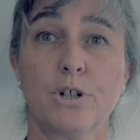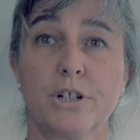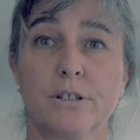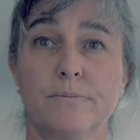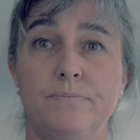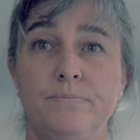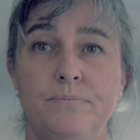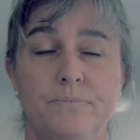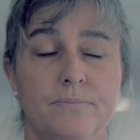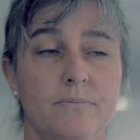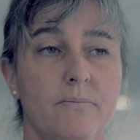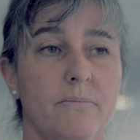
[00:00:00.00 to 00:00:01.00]
work.
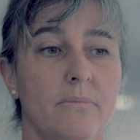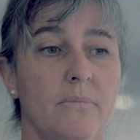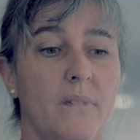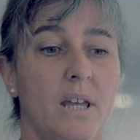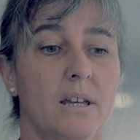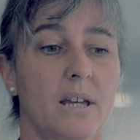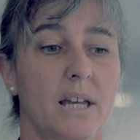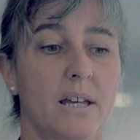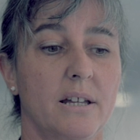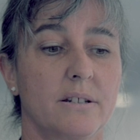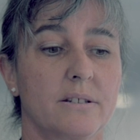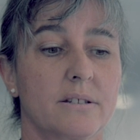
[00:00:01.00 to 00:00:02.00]

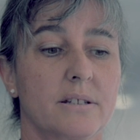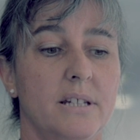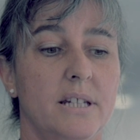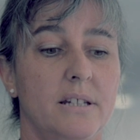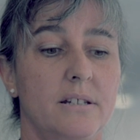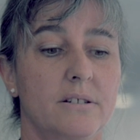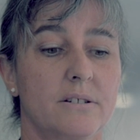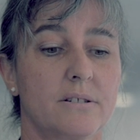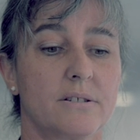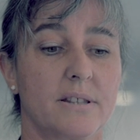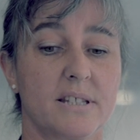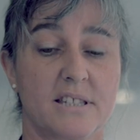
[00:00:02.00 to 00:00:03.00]
And
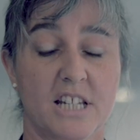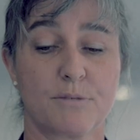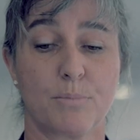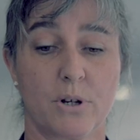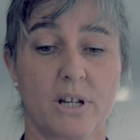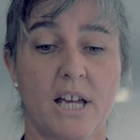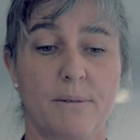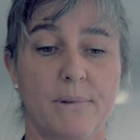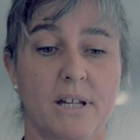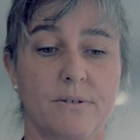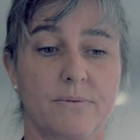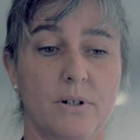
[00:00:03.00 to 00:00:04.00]
so this Expo came
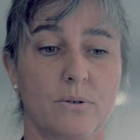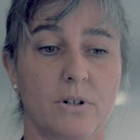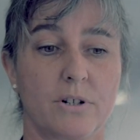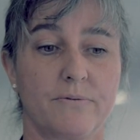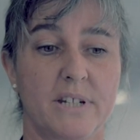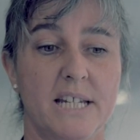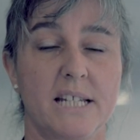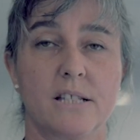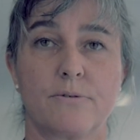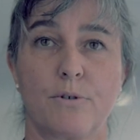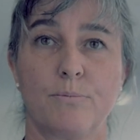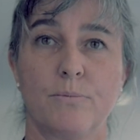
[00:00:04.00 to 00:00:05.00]
out of a whole lot of
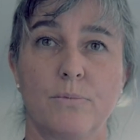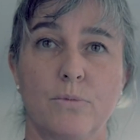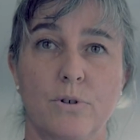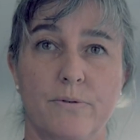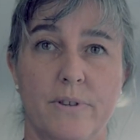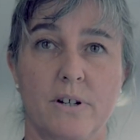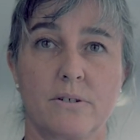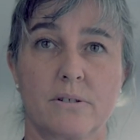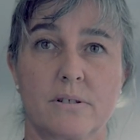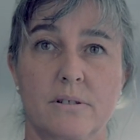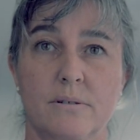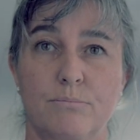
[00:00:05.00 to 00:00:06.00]
needs from all of
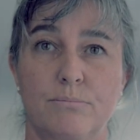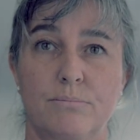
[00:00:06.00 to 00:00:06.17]
those